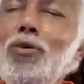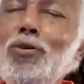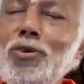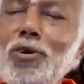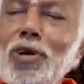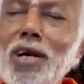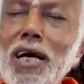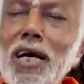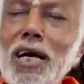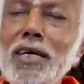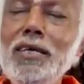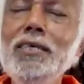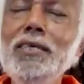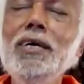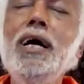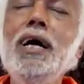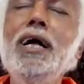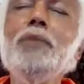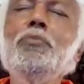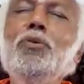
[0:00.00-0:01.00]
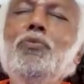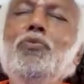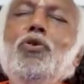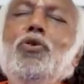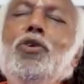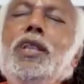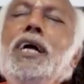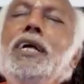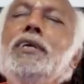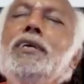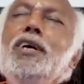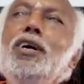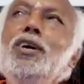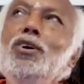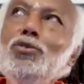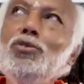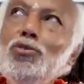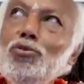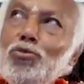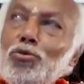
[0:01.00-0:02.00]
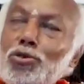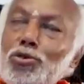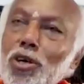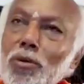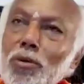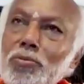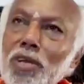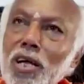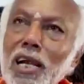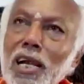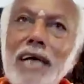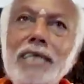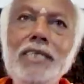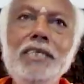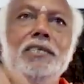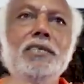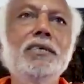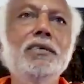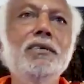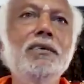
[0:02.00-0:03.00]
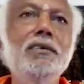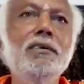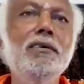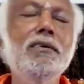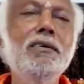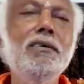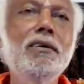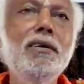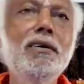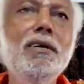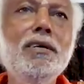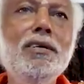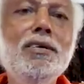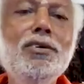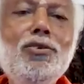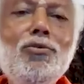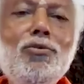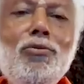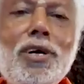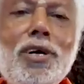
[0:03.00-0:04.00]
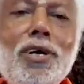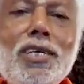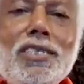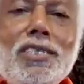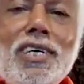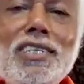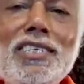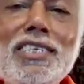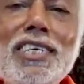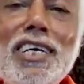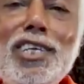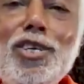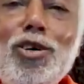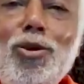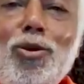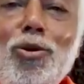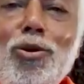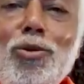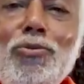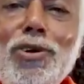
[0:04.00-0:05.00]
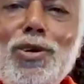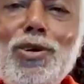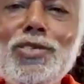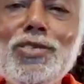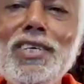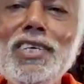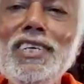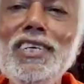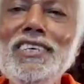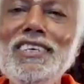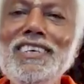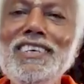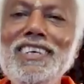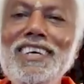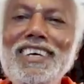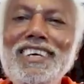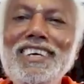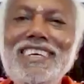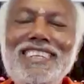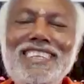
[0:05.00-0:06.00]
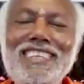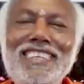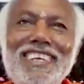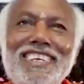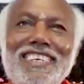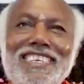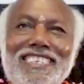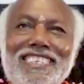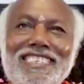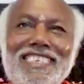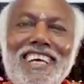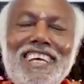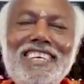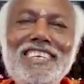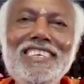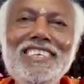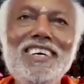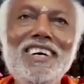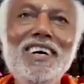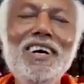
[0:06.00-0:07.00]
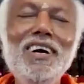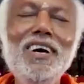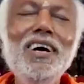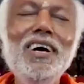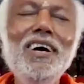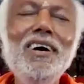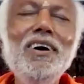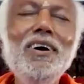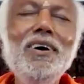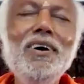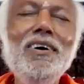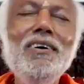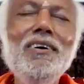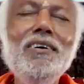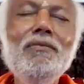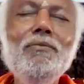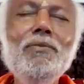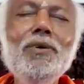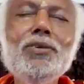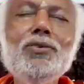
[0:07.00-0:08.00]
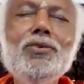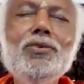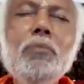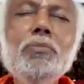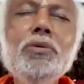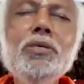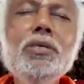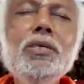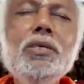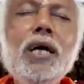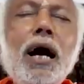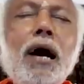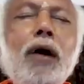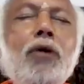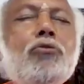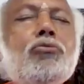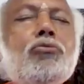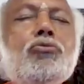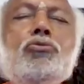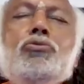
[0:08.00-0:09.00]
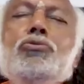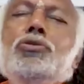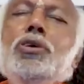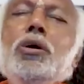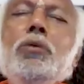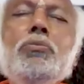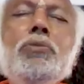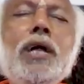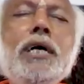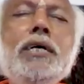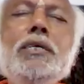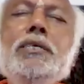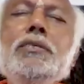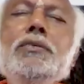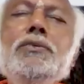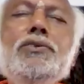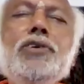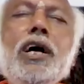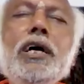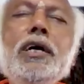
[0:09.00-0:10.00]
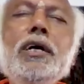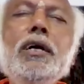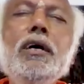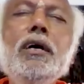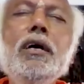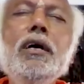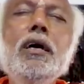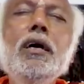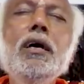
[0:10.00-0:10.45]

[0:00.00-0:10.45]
close your eyes. Before that, switch off the light. You know, what is that 10-year-old fellow say? He says, well, Swamiji, how to switch off light inside?